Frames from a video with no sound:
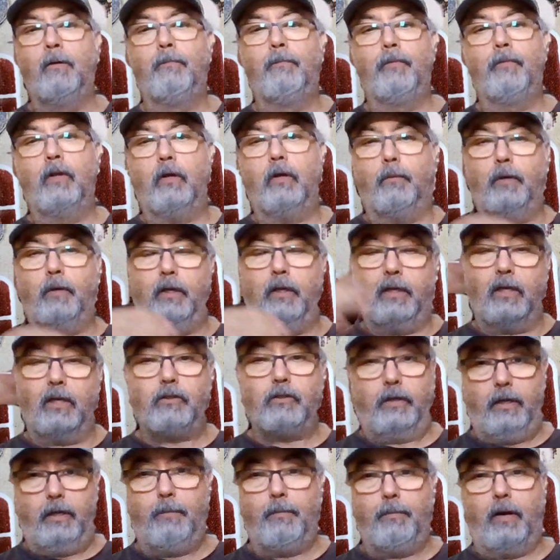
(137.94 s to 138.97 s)
That's an
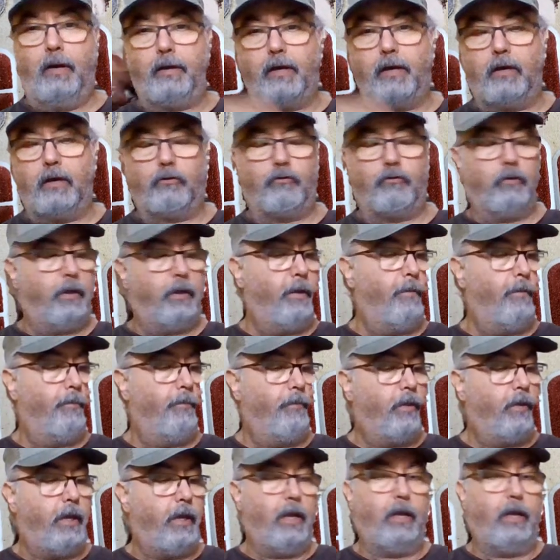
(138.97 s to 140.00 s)
e-bike actually. It
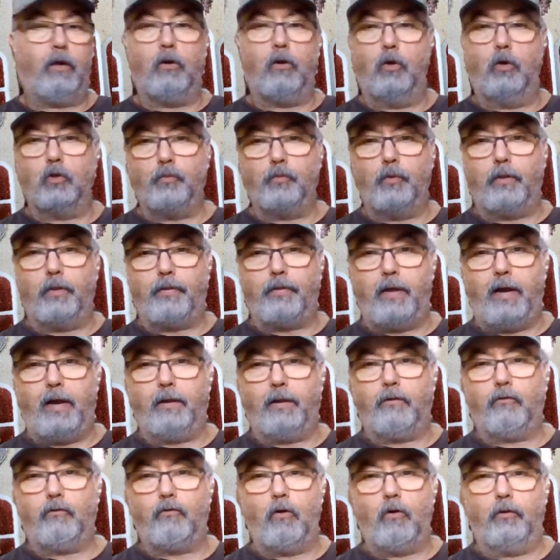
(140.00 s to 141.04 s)
goes with that. So
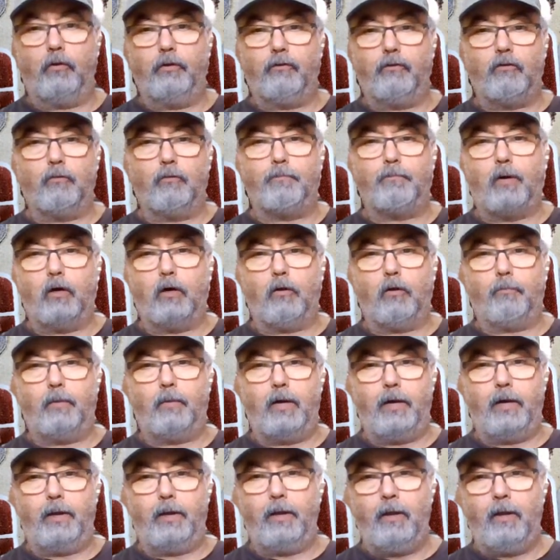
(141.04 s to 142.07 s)
this is part of my
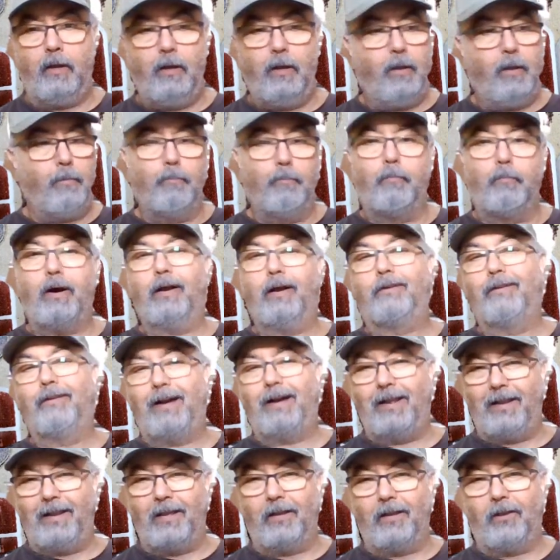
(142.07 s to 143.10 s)
bike
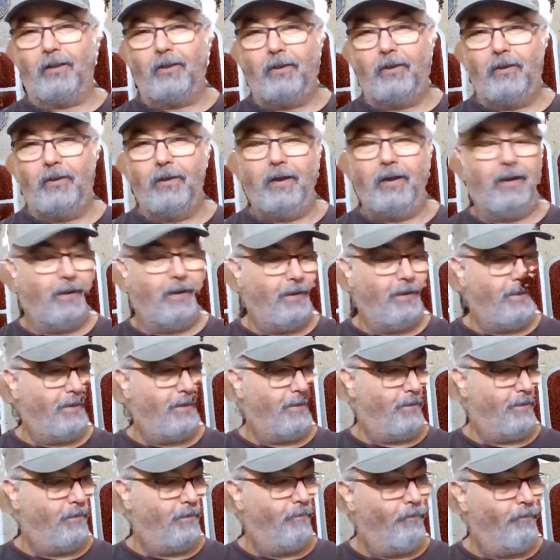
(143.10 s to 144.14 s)
riding
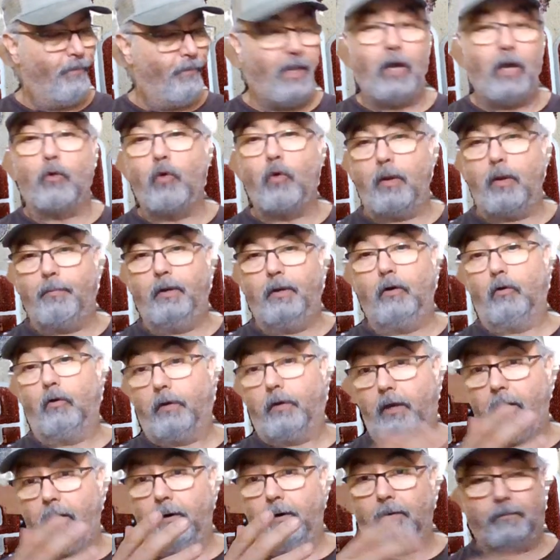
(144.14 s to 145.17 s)
equipment or gear.
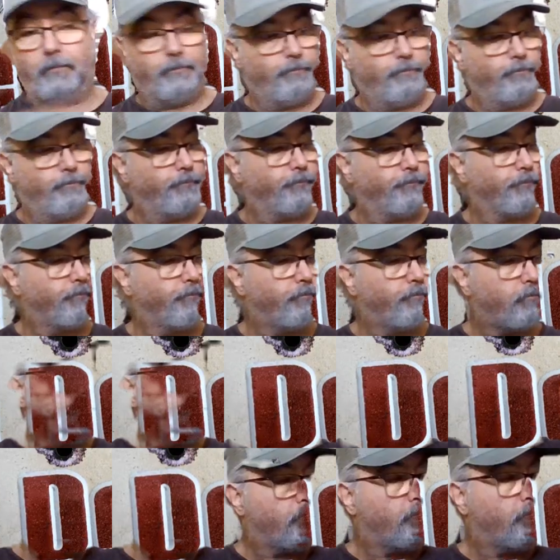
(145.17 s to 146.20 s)

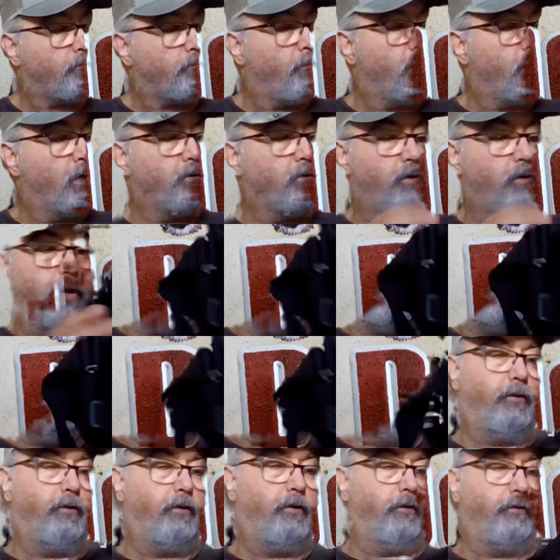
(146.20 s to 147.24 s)
So again, this is
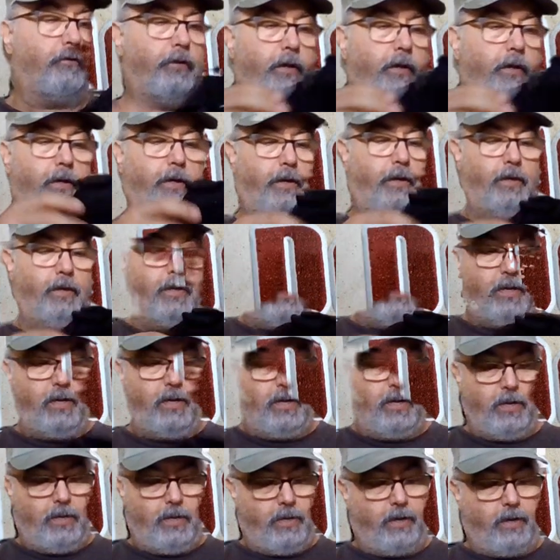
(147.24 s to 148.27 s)
really, I
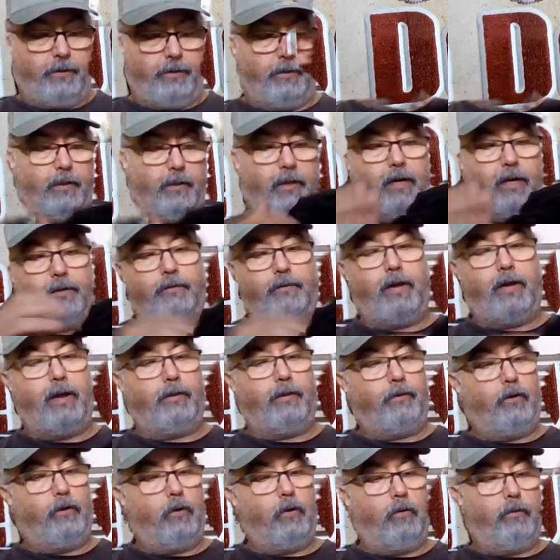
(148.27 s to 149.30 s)
really like that,
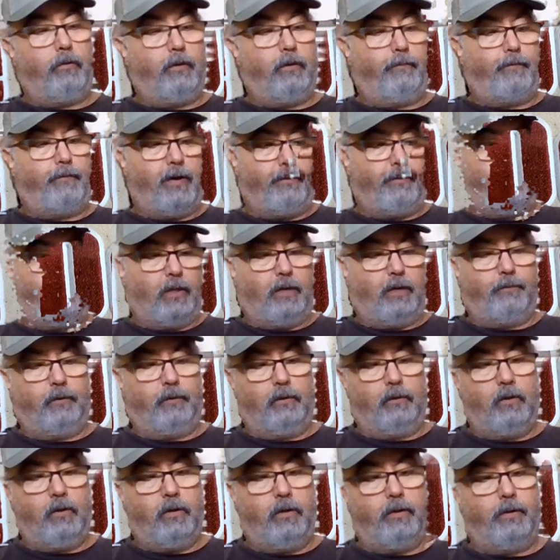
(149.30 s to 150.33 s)
the 511.
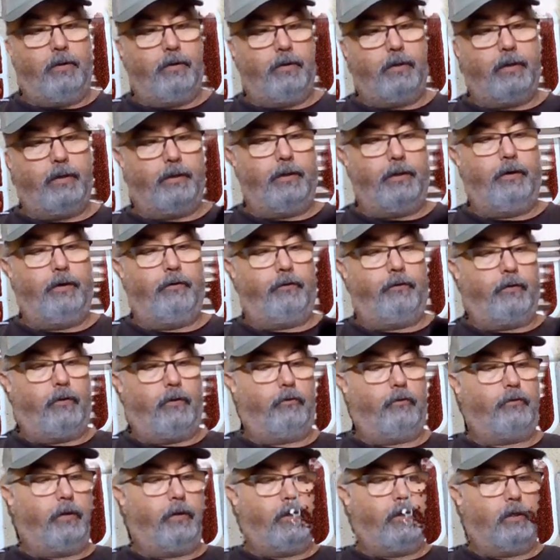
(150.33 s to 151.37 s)
And here's also
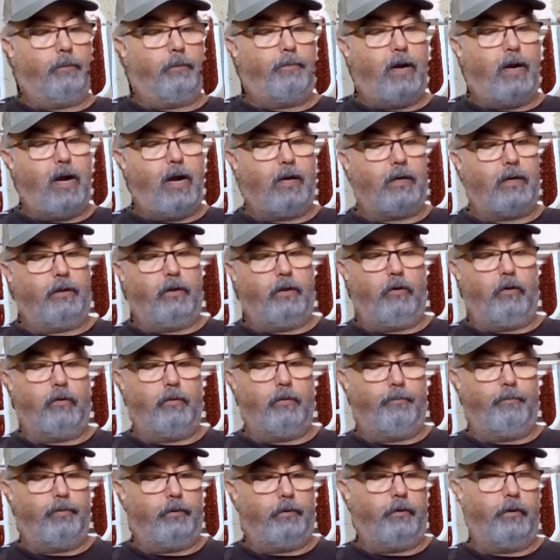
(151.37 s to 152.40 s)
another pocket that you can put
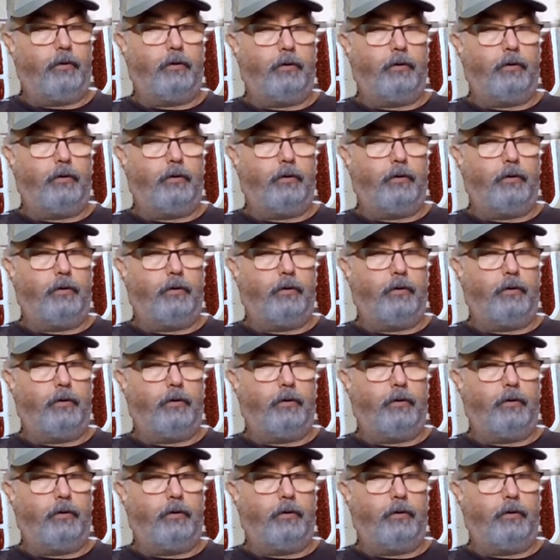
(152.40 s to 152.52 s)
your